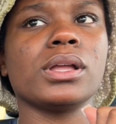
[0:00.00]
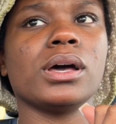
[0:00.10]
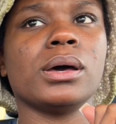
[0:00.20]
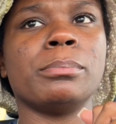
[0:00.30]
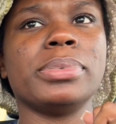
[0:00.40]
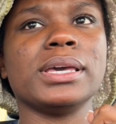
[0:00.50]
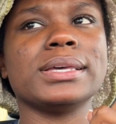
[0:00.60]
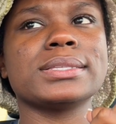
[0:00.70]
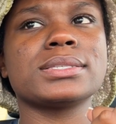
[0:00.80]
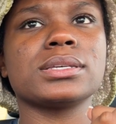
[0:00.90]
a bit
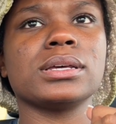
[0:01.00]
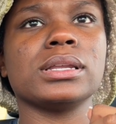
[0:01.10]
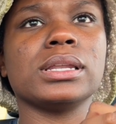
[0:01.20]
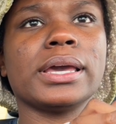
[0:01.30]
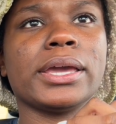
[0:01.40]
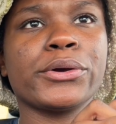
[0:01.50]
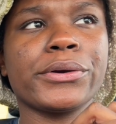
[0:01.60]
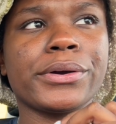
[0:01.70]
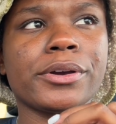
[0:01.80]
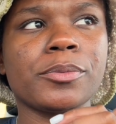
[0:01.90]
later